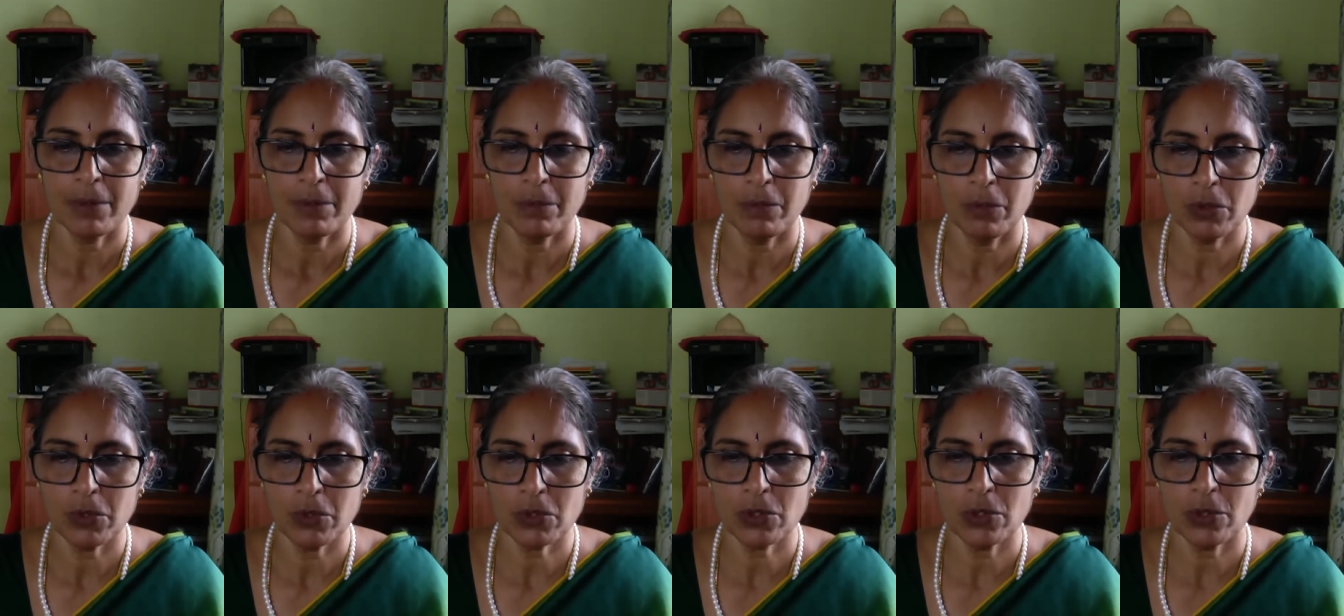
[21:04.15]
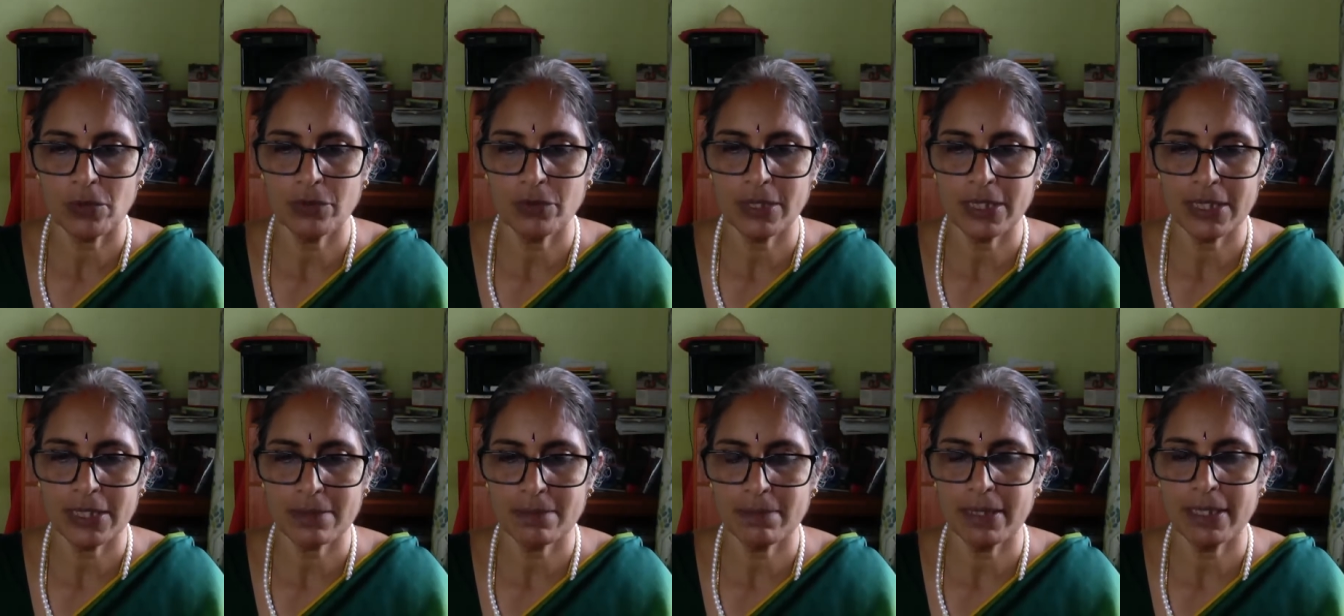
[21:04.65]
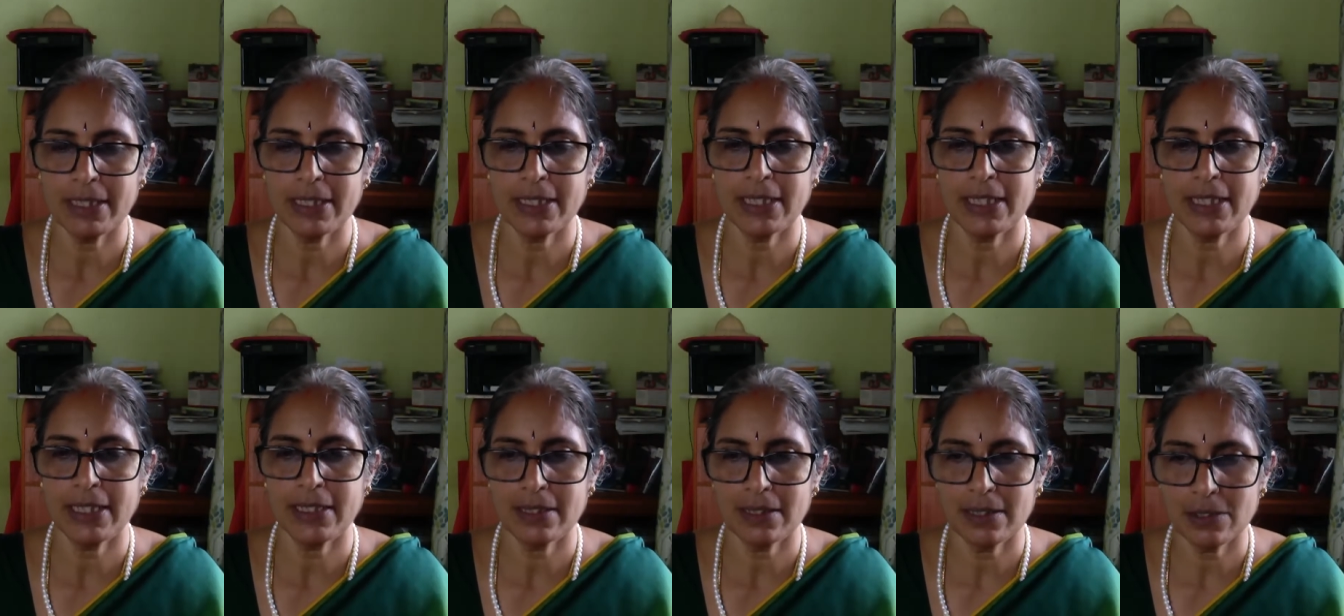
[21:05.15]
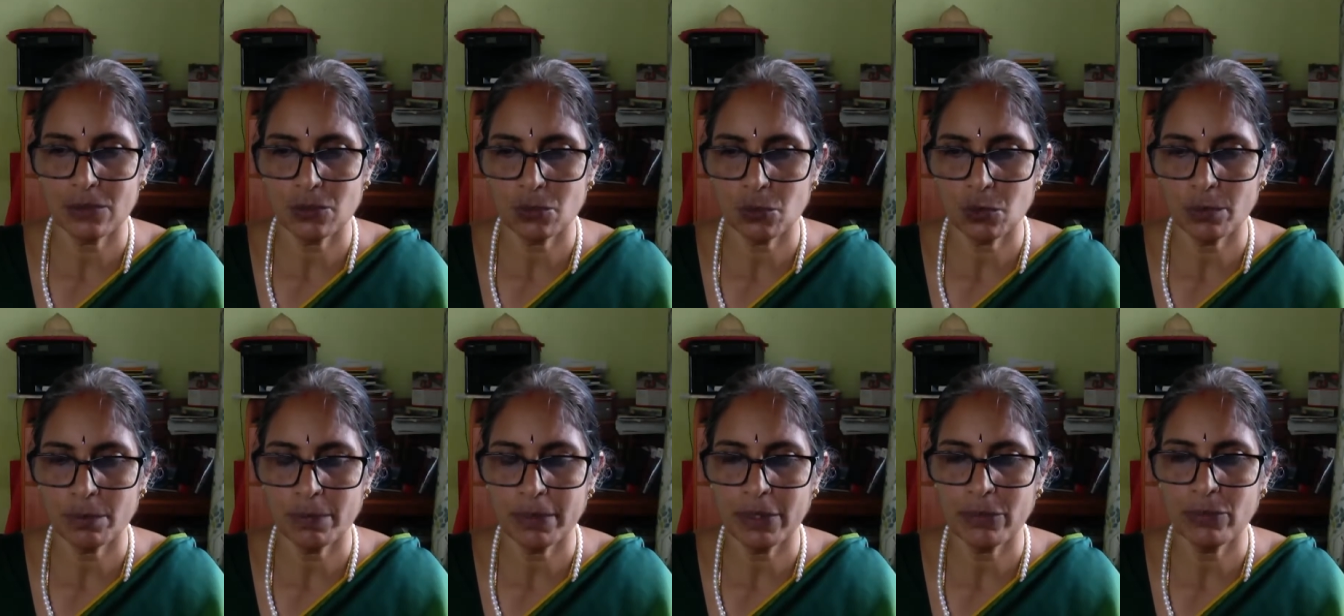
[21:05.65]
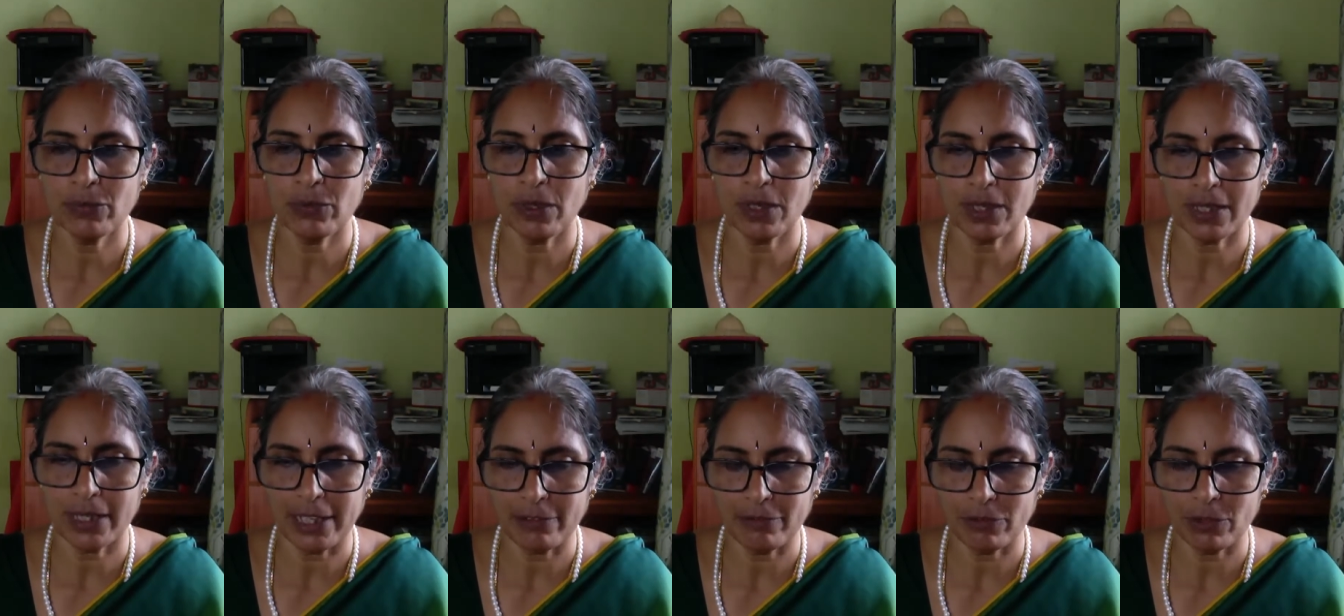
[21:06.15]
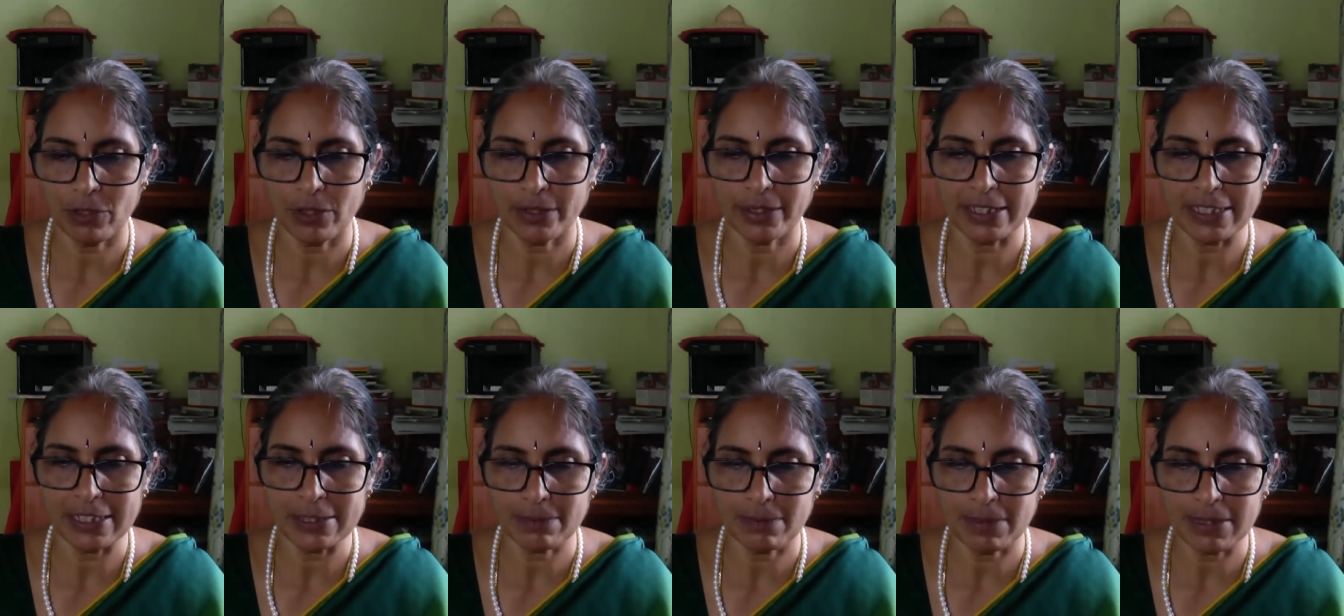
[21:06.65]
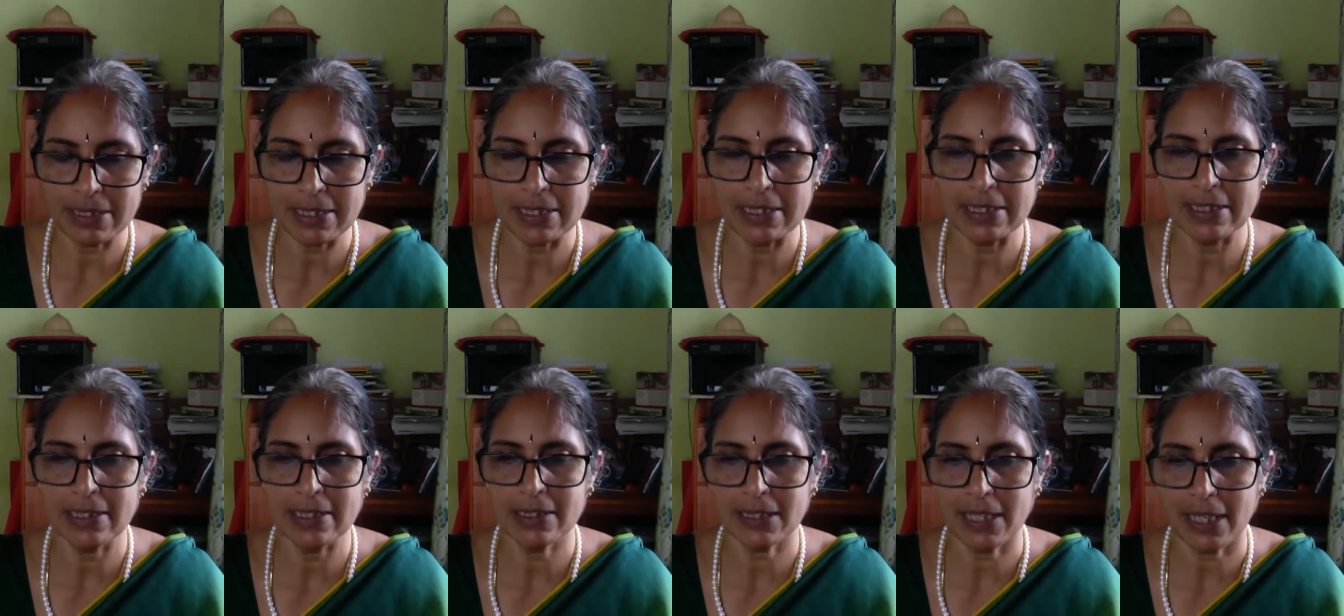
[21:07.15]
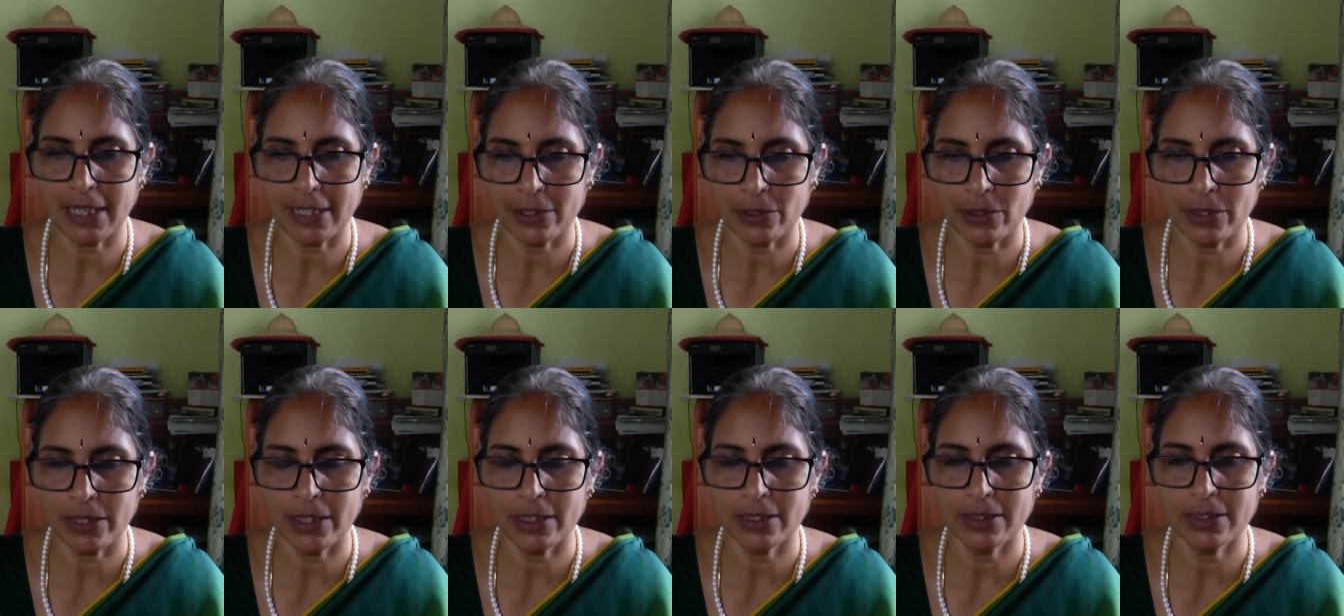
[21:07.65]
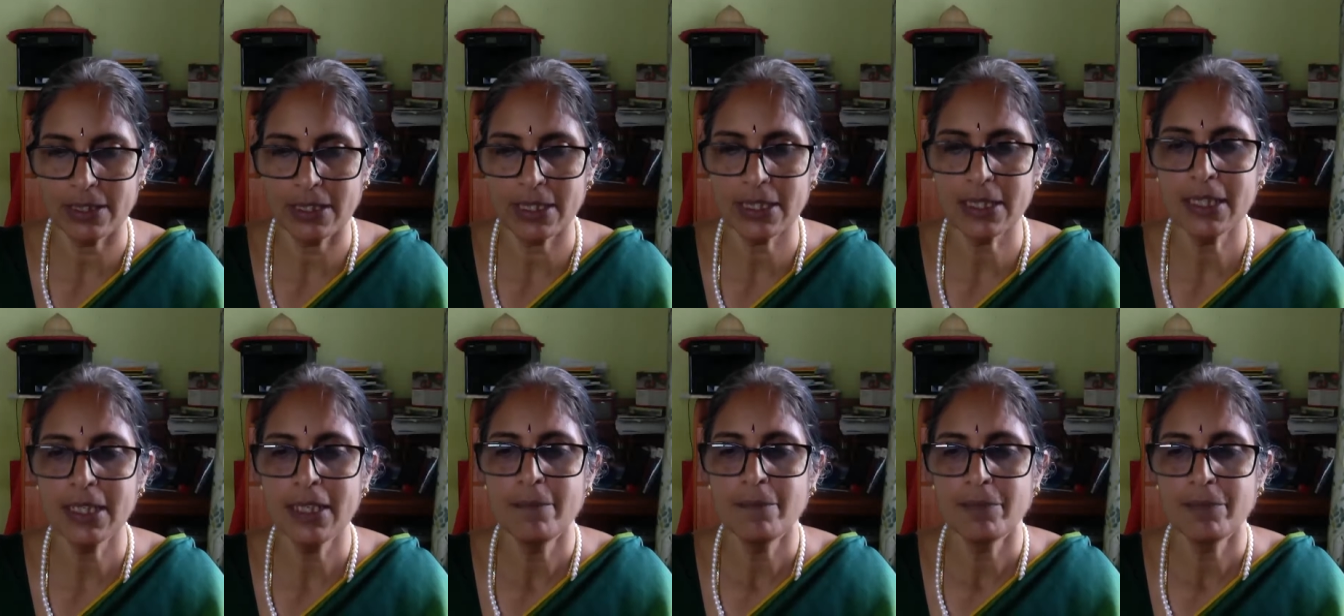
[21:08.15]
Most of these medications would be for lifelong, especially the thyroid and the